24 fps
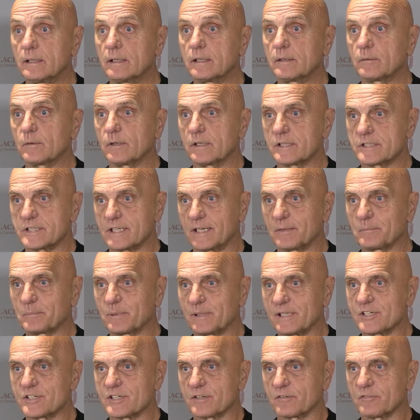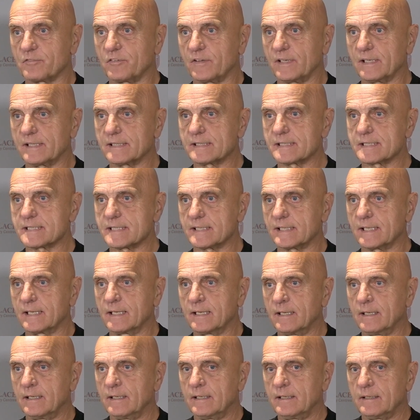You want to try and please your fans. A
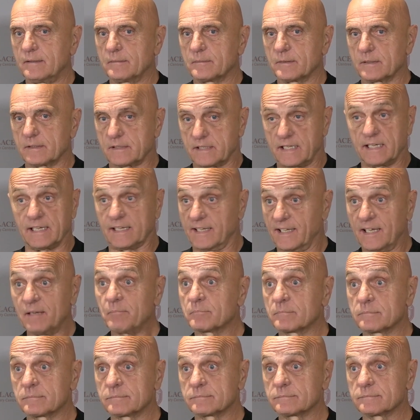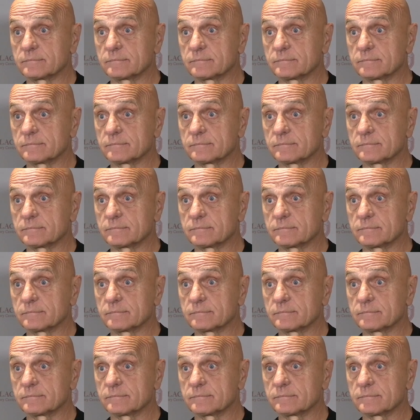great game.